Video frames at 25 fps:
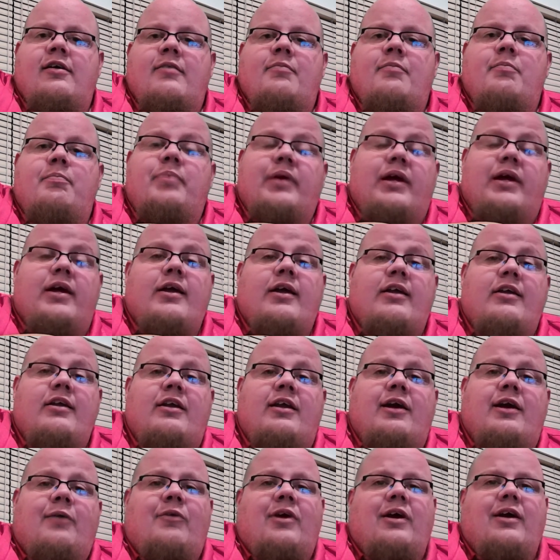but you
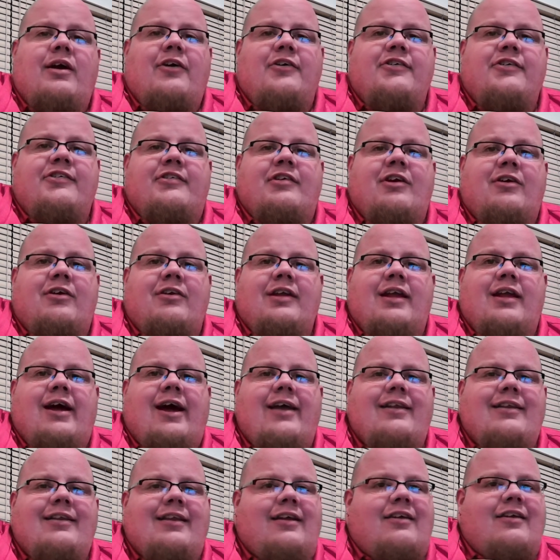don't want to go so
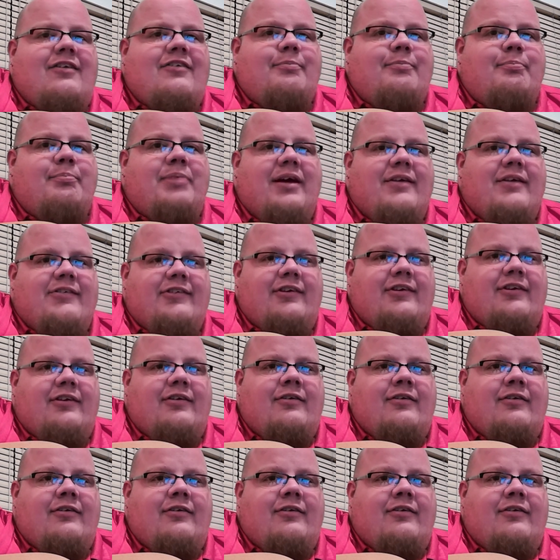light that it's buzzing.